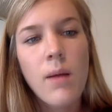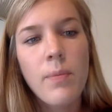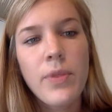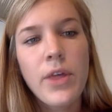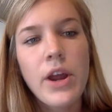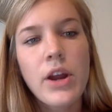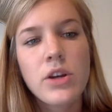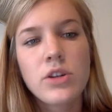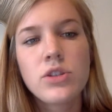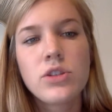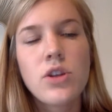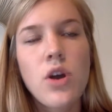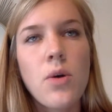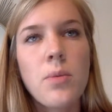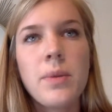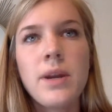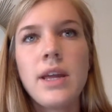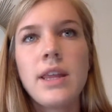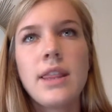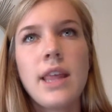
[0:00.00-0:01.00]
there are so
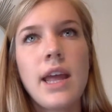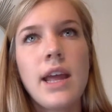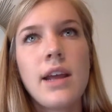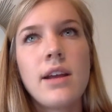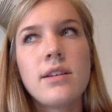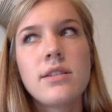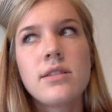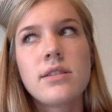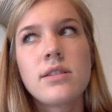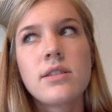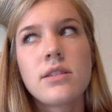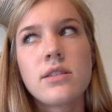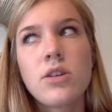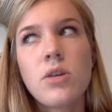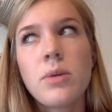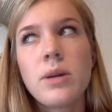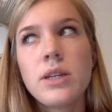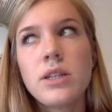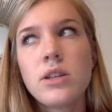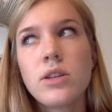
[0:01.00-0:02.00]
many things, so
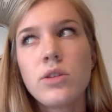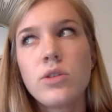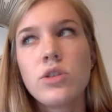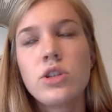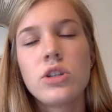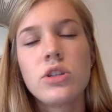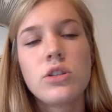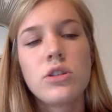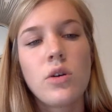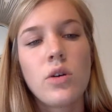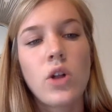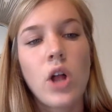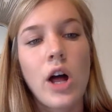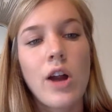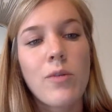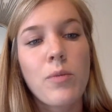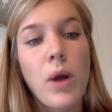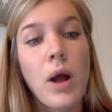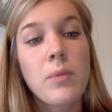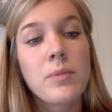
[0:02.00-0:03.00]
many solutions to a lot
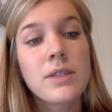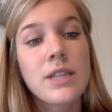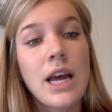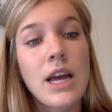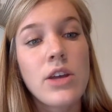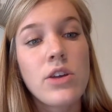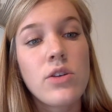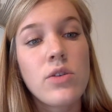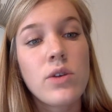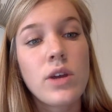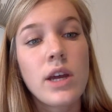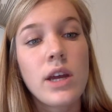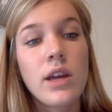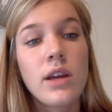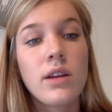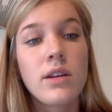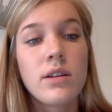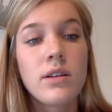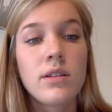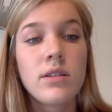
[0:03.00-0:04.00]
of problems that you
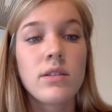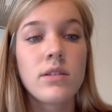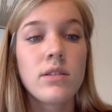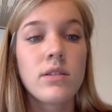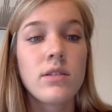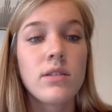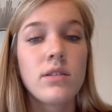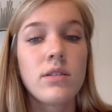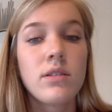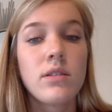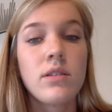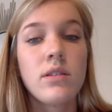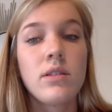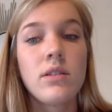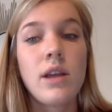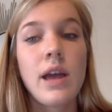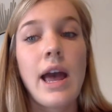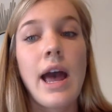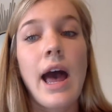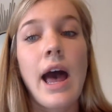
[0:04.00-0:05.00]
can
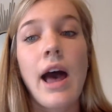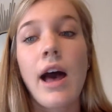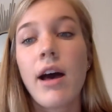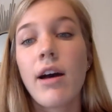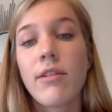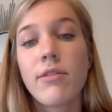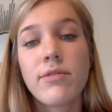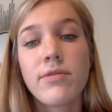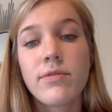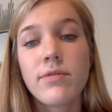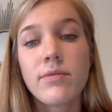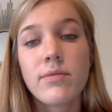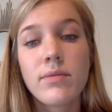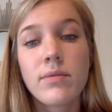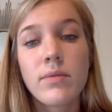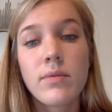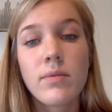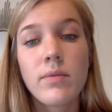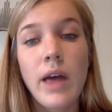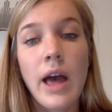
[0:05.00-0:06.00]
have
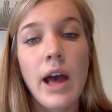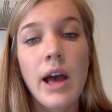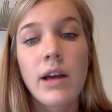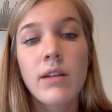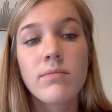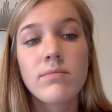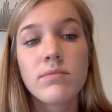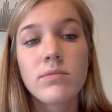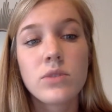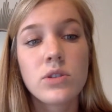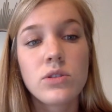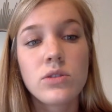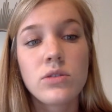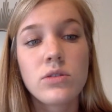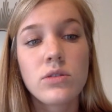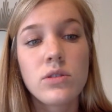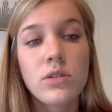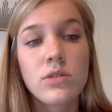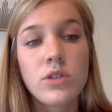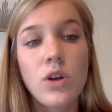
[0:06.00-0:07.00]
that
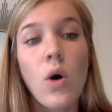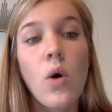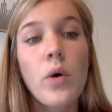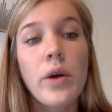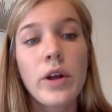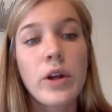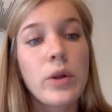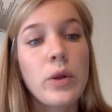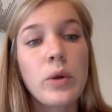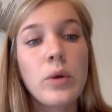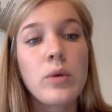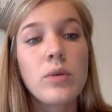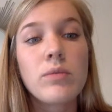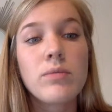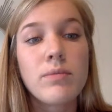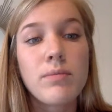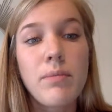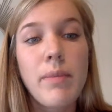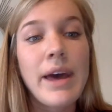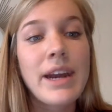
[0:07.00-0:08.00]
don't include
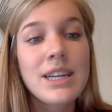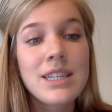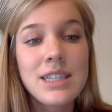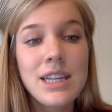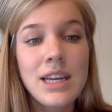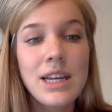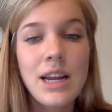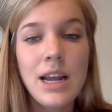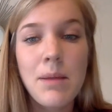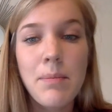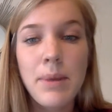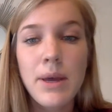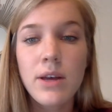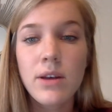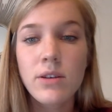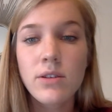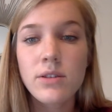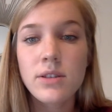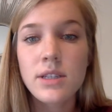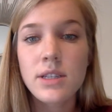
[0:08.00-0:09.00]
medicine and
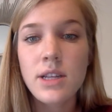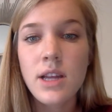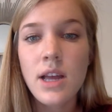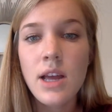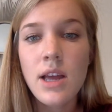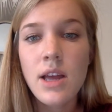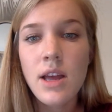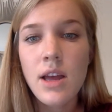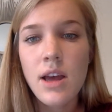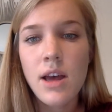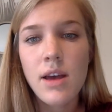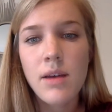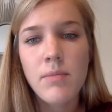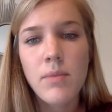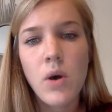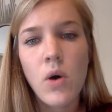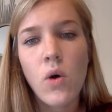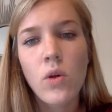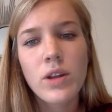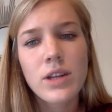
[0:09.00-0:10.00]
pills.
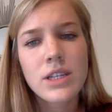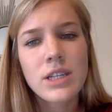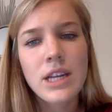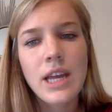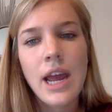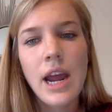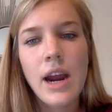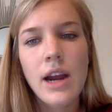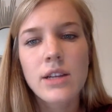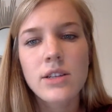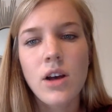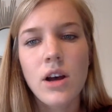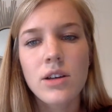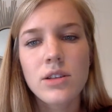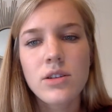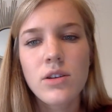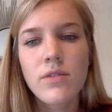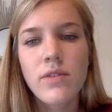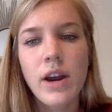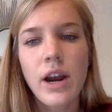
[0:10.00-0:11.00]
Holistic care is
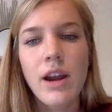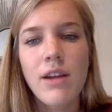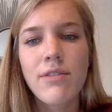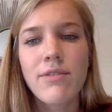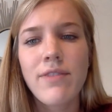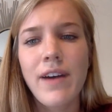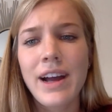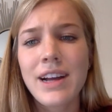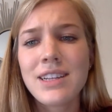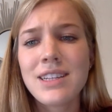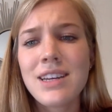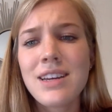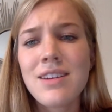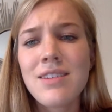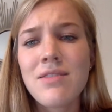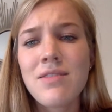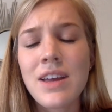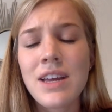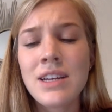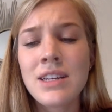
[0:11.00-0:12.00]
also very
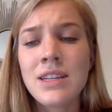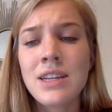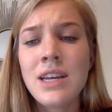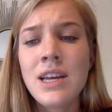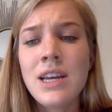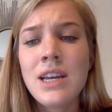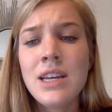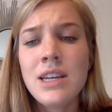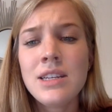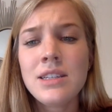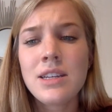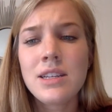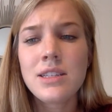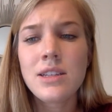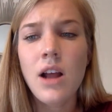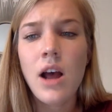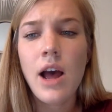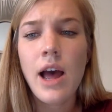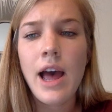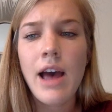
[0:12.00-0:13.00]
effective and does
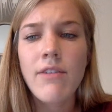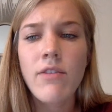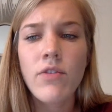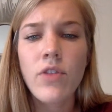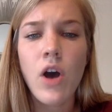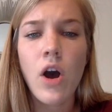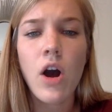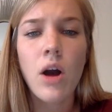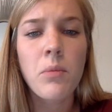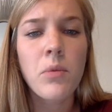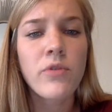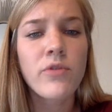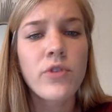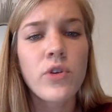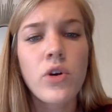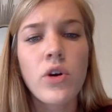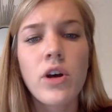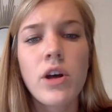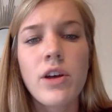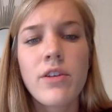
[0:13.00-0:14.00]
not have the
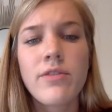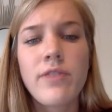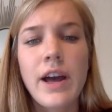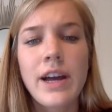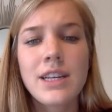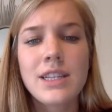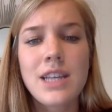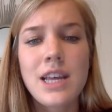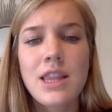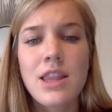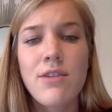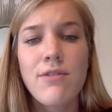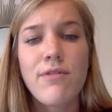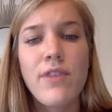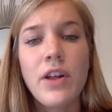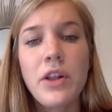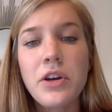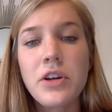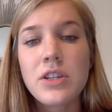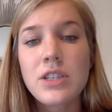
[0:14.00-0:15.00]
harmful effects that the
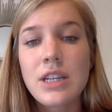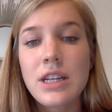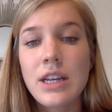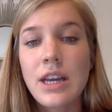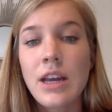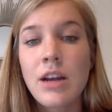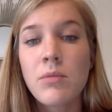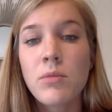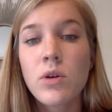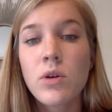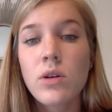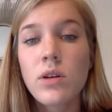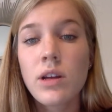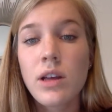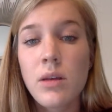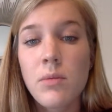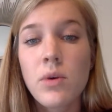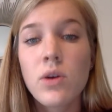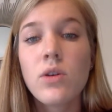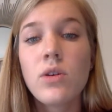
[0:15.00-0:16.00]
fillers and
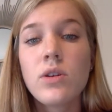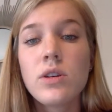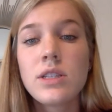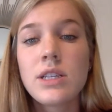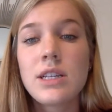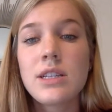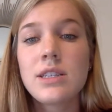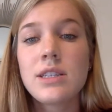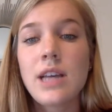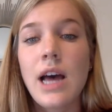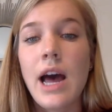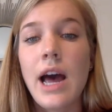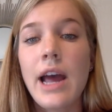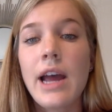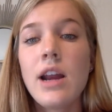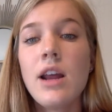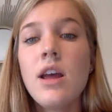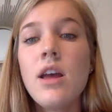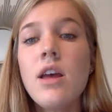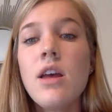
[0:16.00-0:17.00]
chemicals
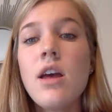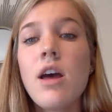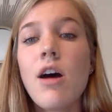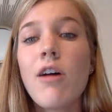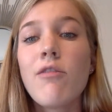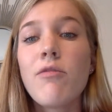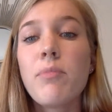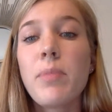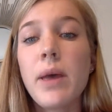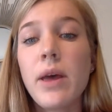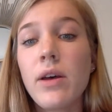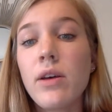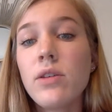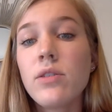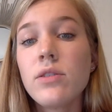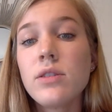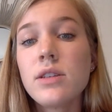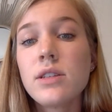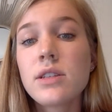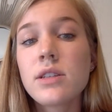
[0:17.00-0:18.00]
inside of
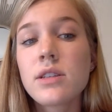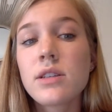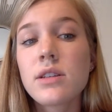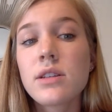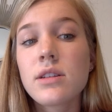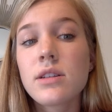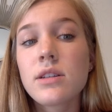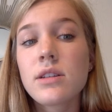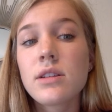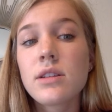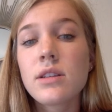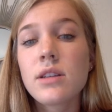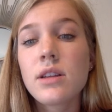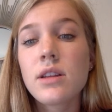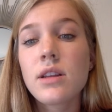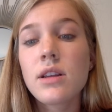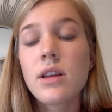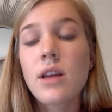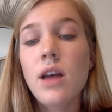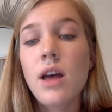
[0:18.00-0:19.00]
pills
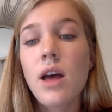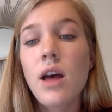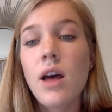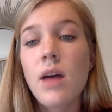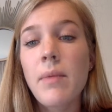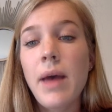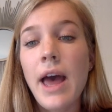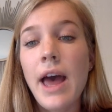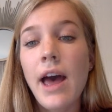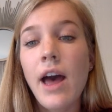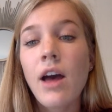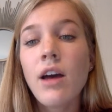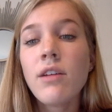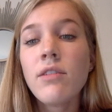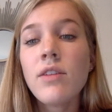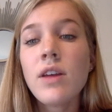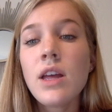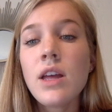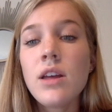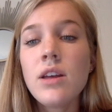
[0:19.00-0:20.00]
have.
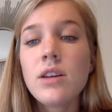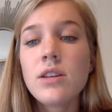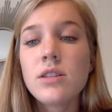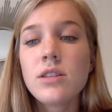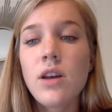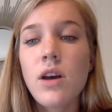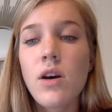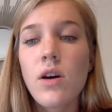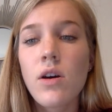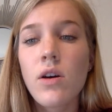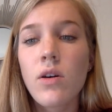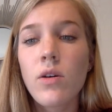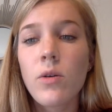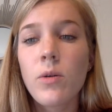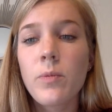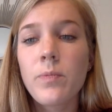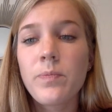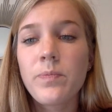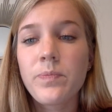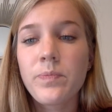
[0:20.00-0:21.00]

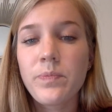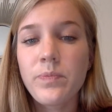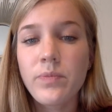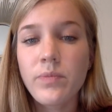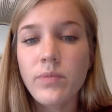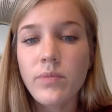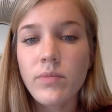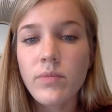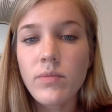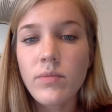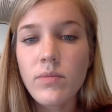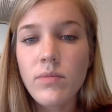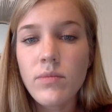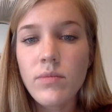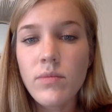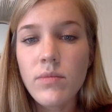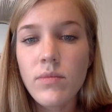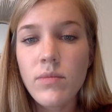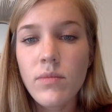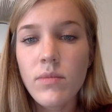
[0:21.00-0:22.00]
So,
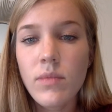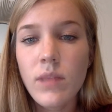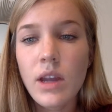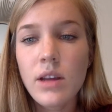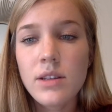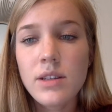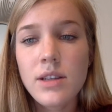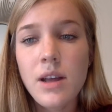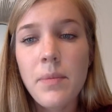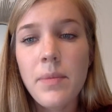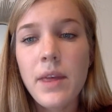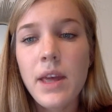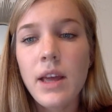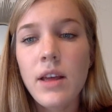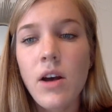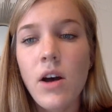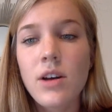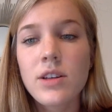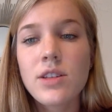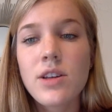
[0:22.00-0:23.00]
something
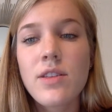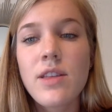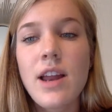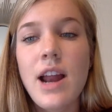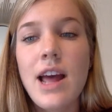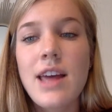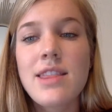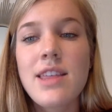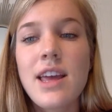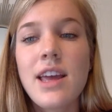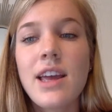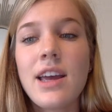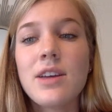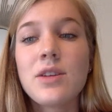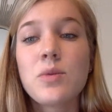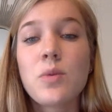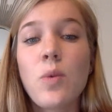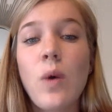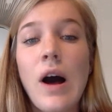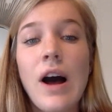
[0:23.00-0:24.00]
also that I think
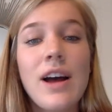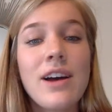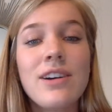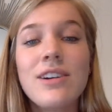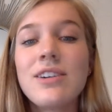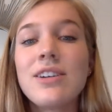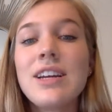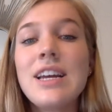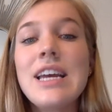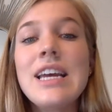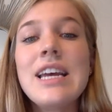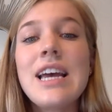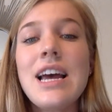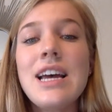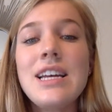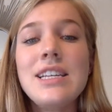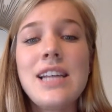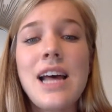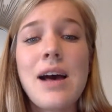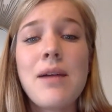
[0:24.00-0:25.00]
is wild
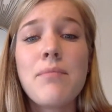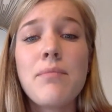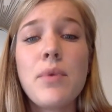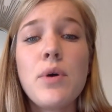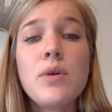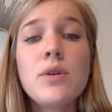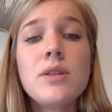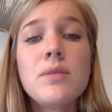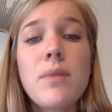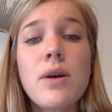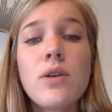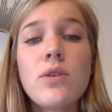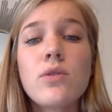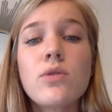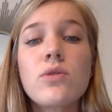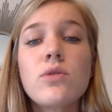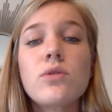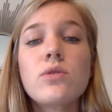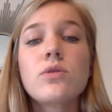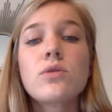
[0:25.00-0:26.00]
is that most
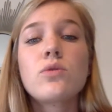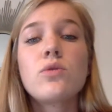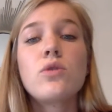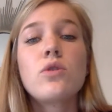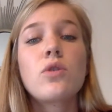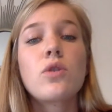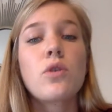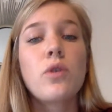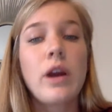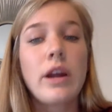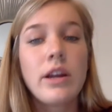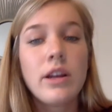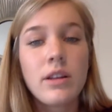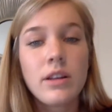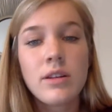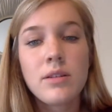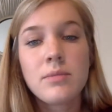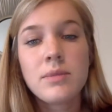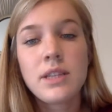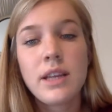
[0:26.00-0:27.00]
medical school
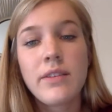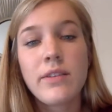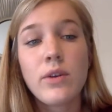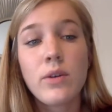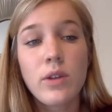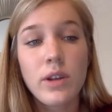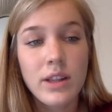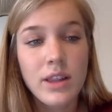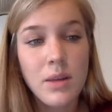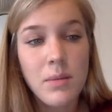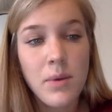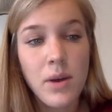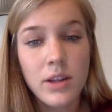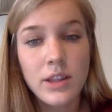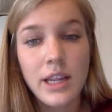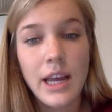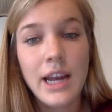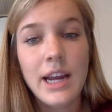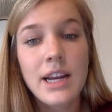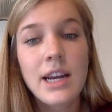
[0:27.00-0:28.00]
curriculums, if you look them
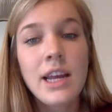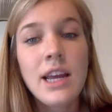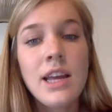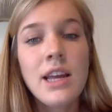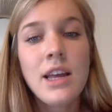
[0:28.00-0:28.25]
online,